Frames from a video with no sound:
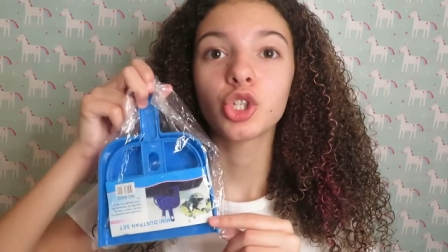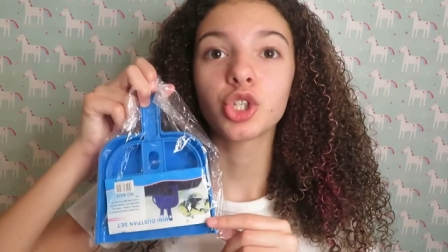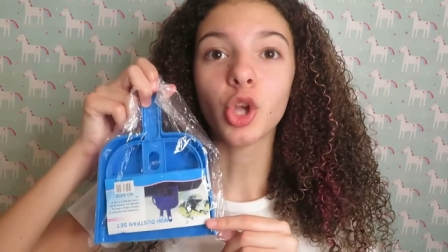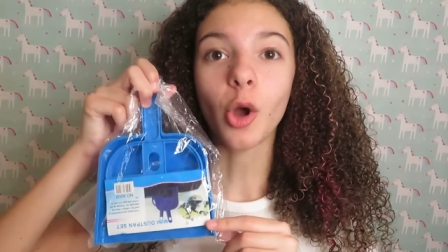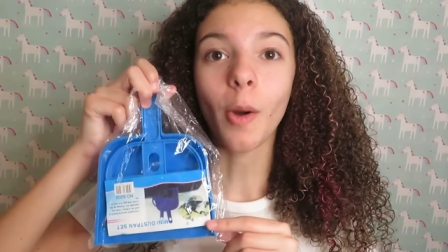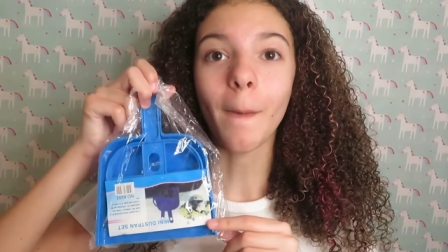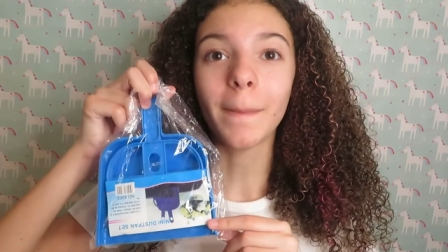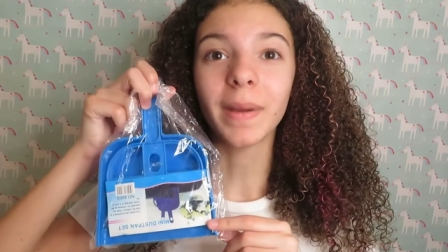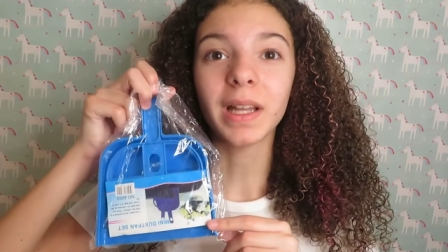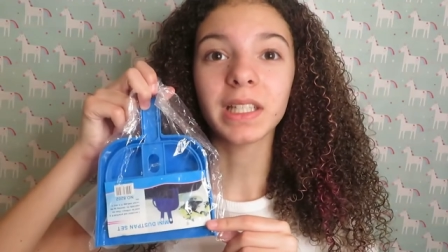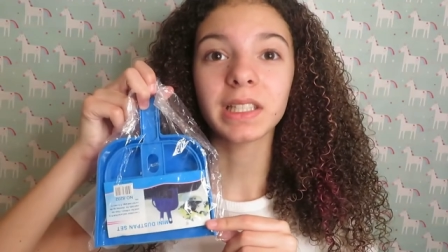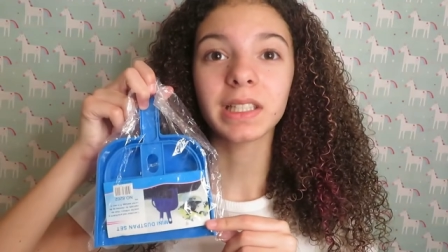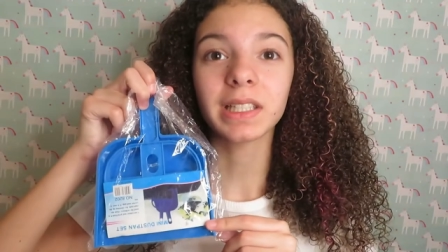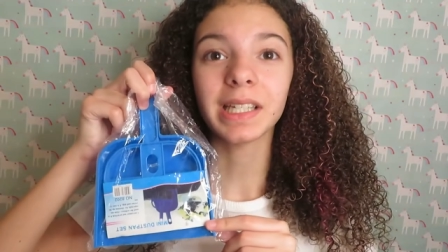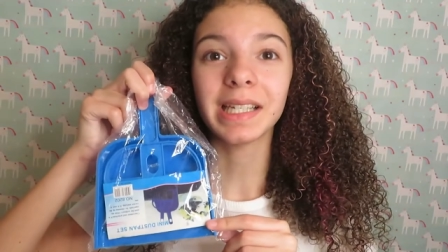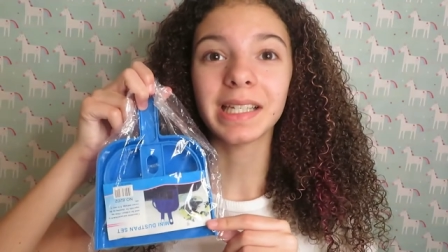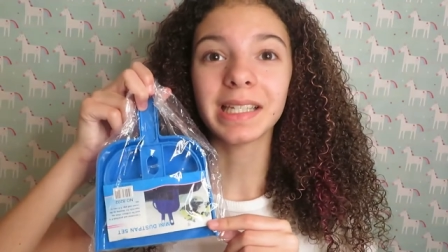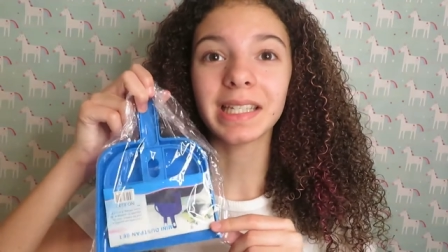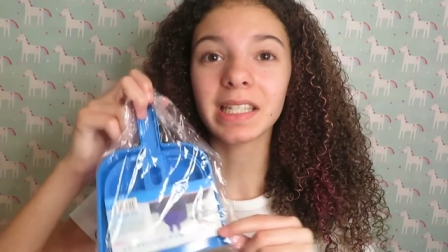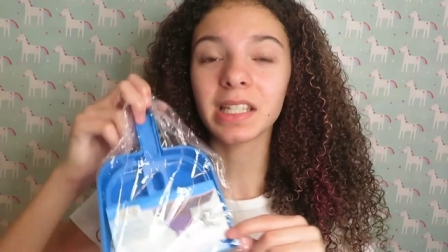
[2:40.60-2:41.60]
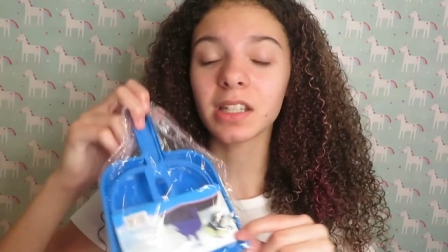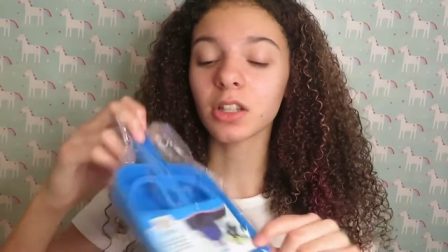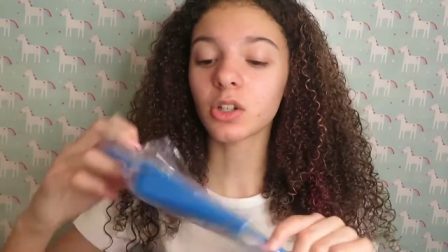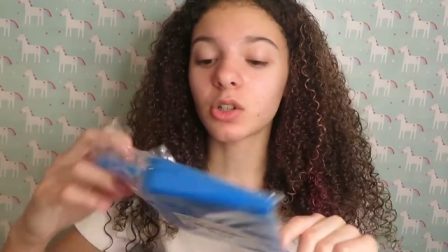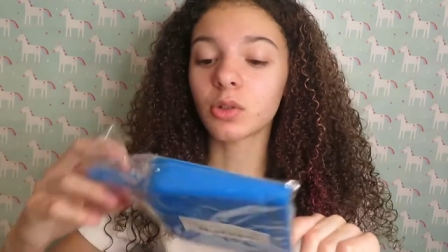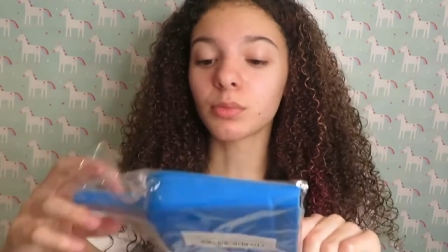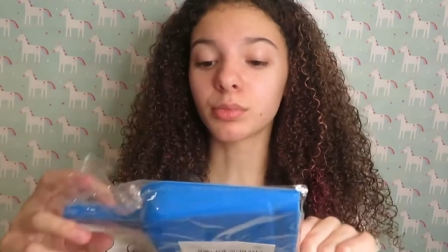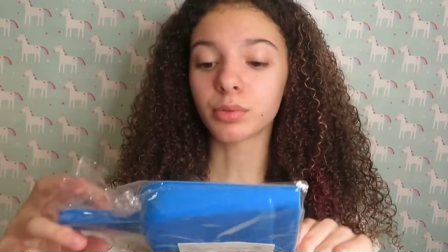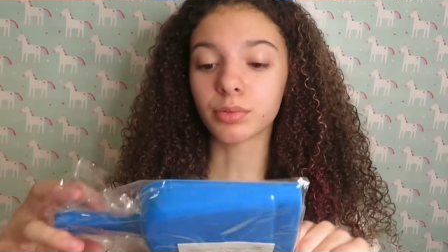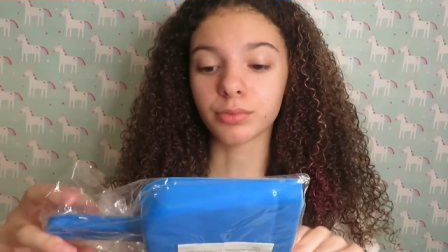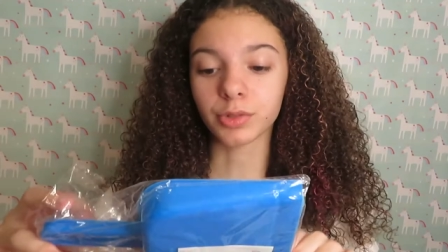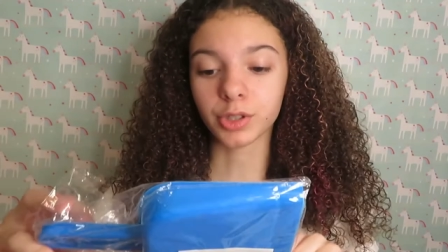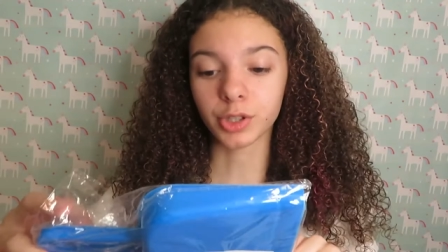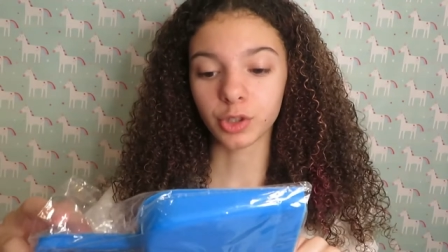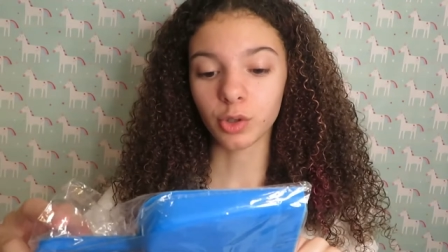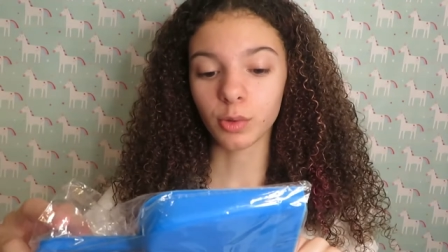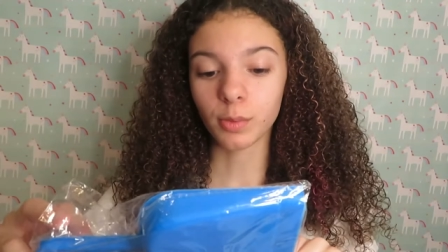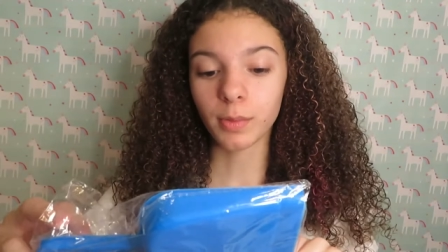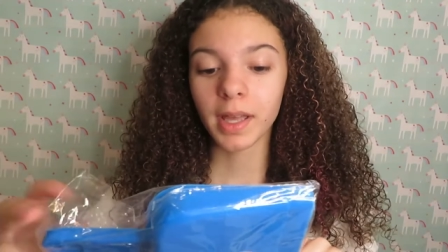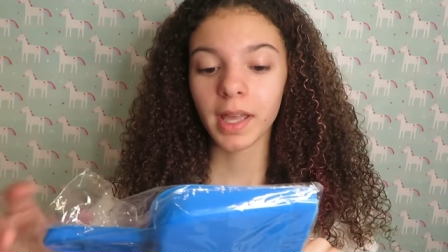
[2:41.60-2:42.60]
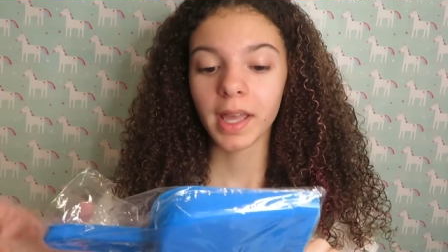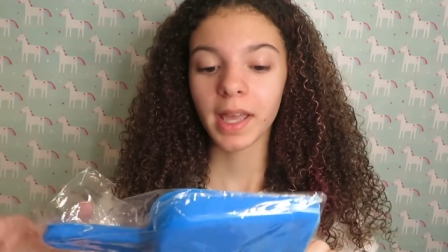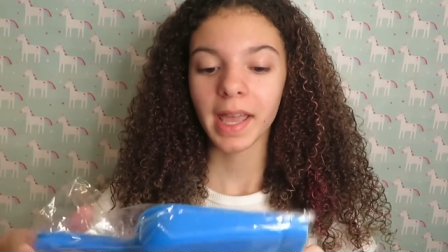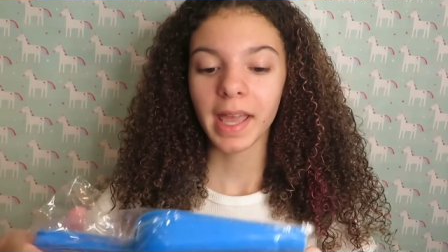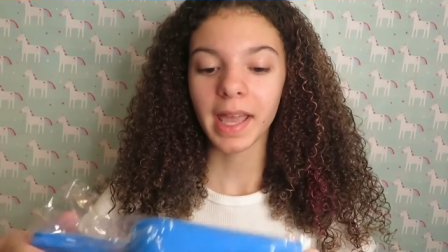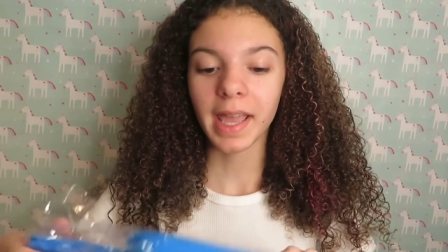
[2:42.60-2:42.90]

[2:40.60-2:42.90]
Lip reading: So basically it's a little broom,